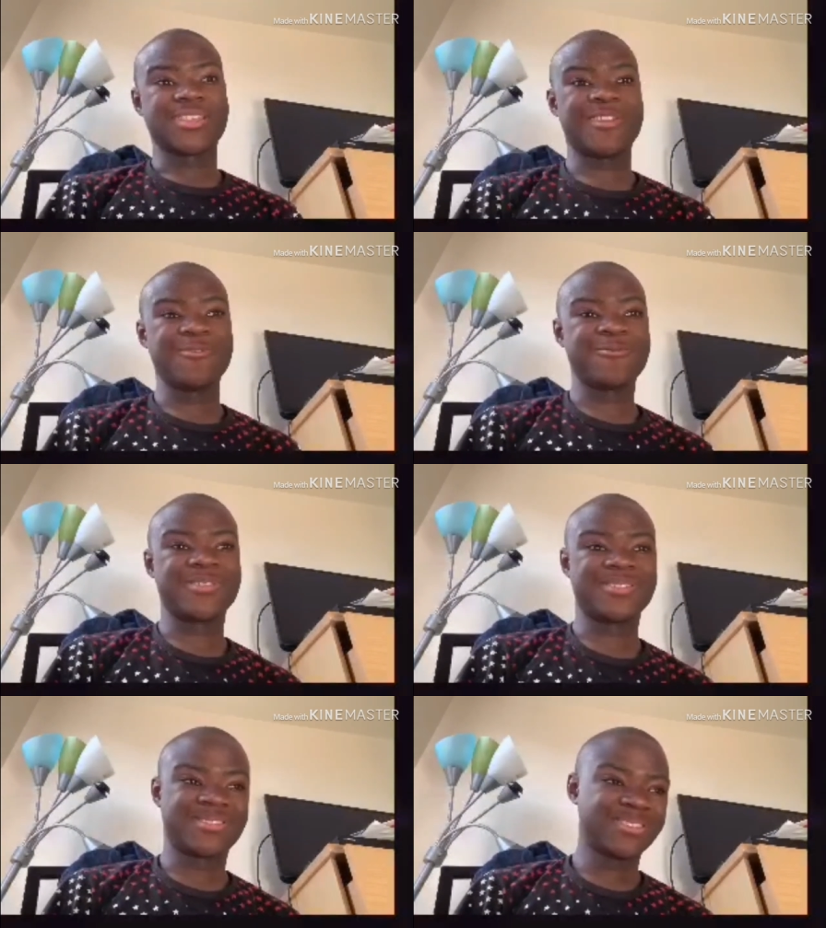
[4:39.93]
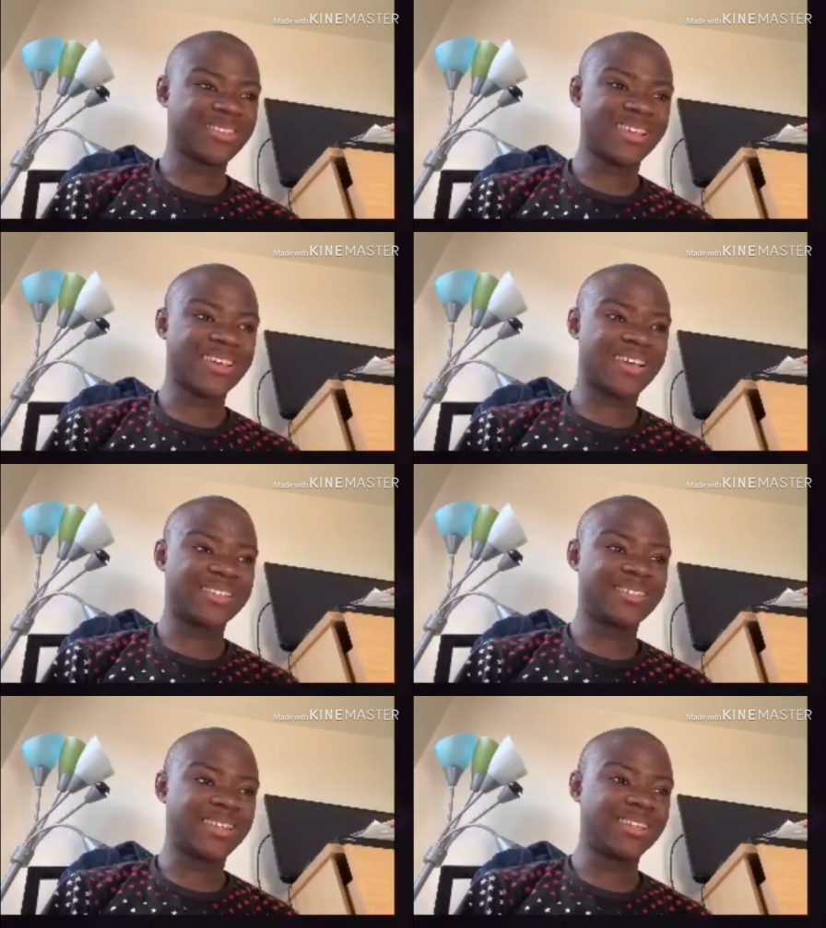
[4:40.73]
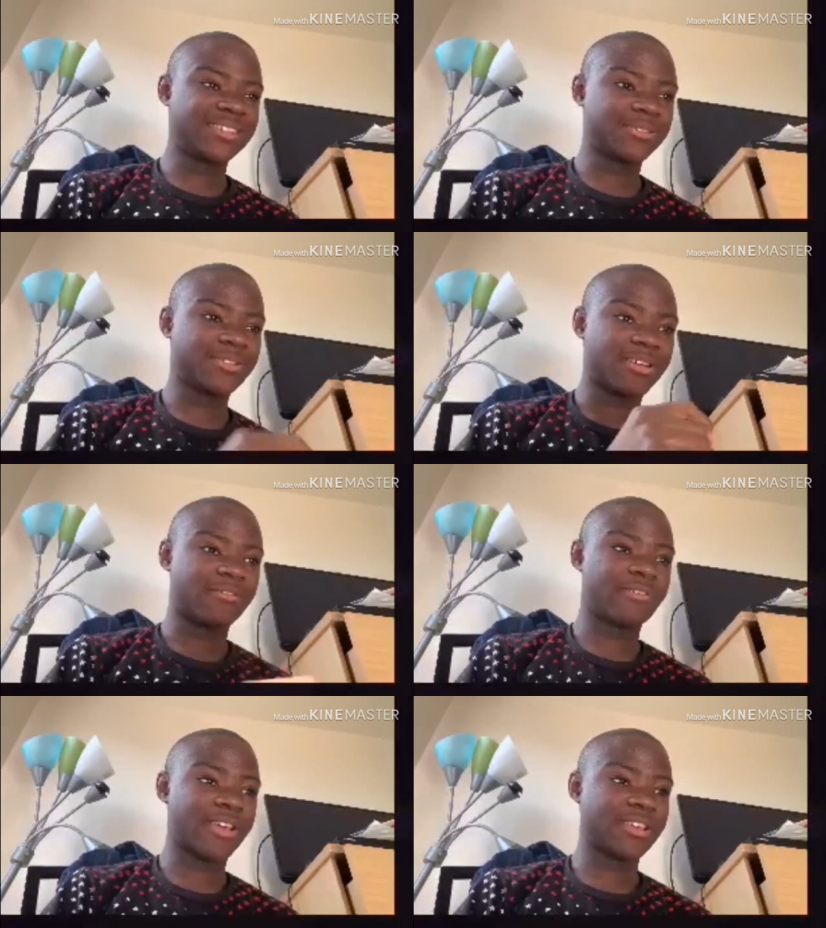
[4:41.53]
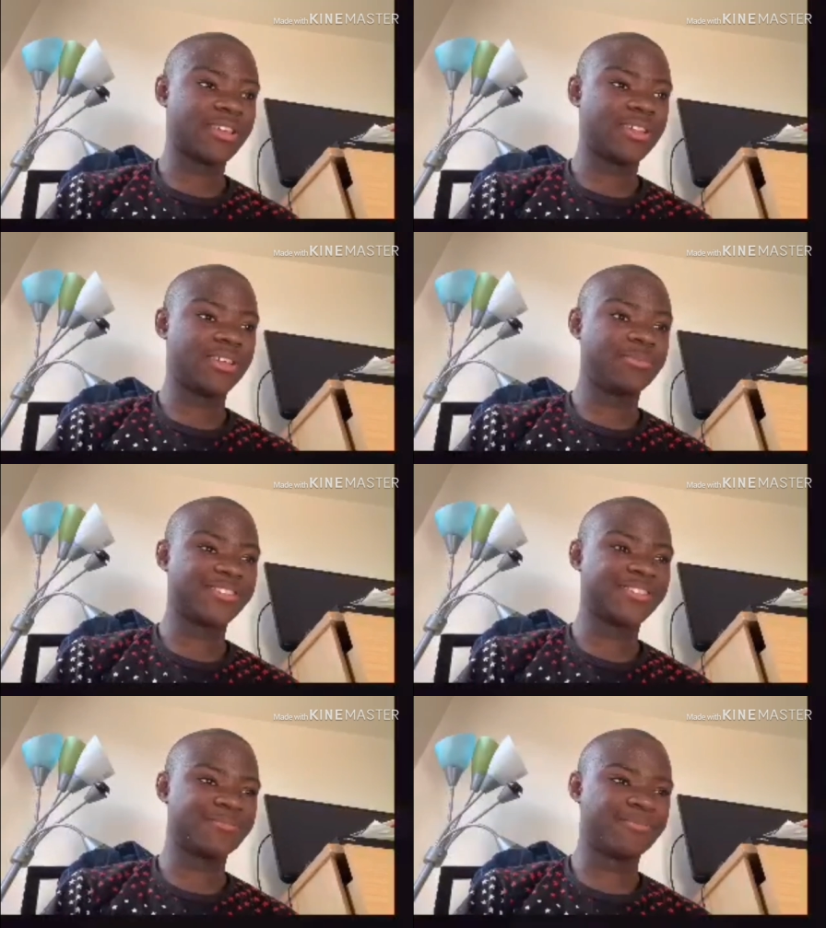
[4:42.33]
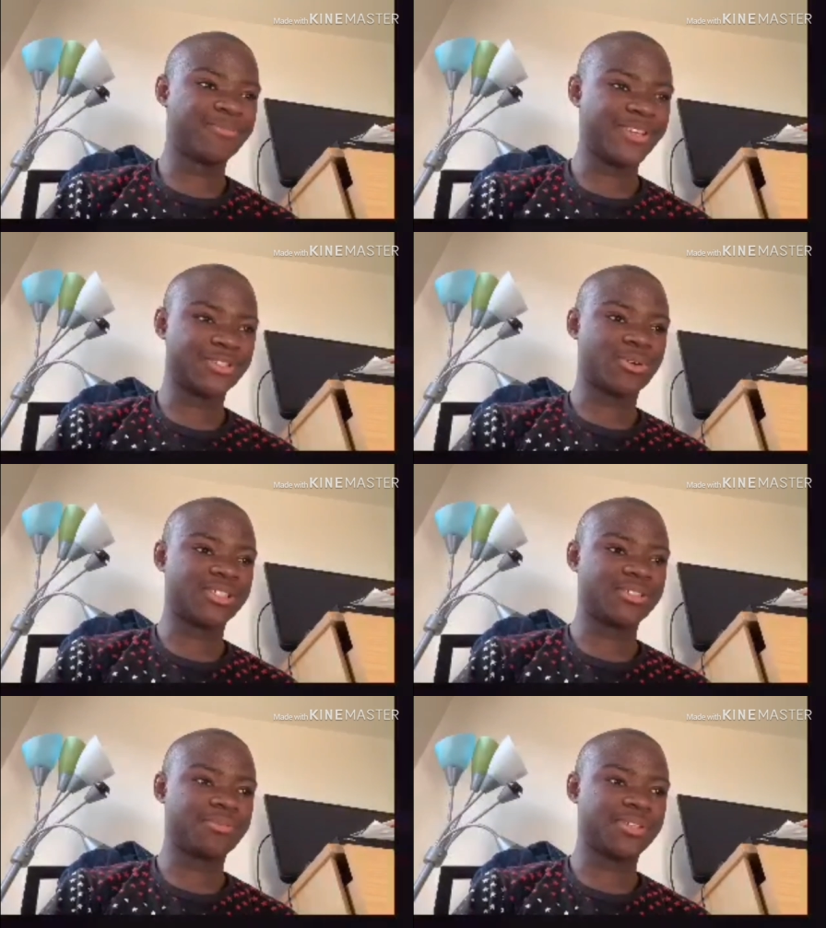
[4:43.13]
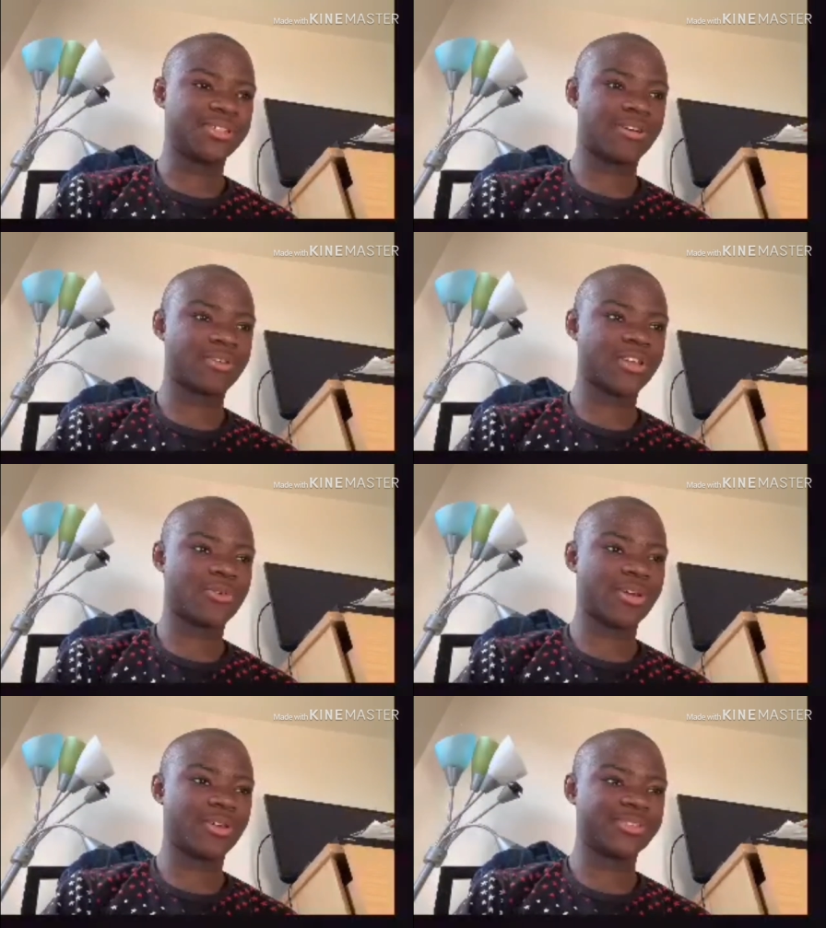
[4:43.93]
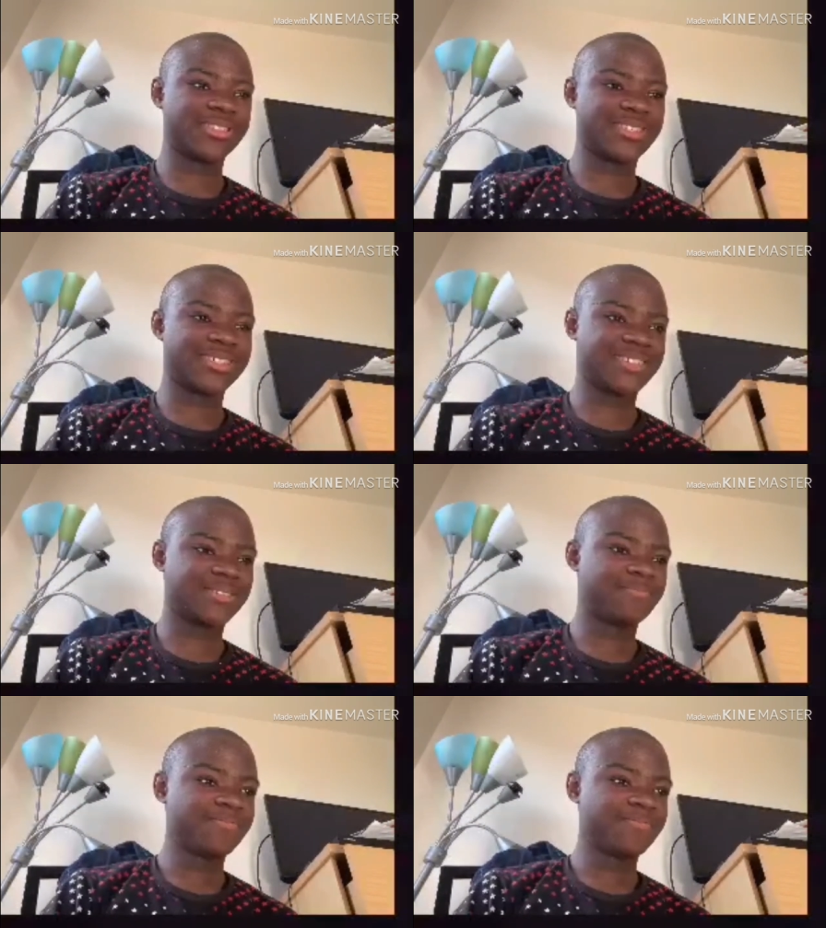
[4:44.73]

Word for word: anyone. Like, guys, I need to subscribe to Flying Kitty. He makes the best YTPs. I don't care what anyone says.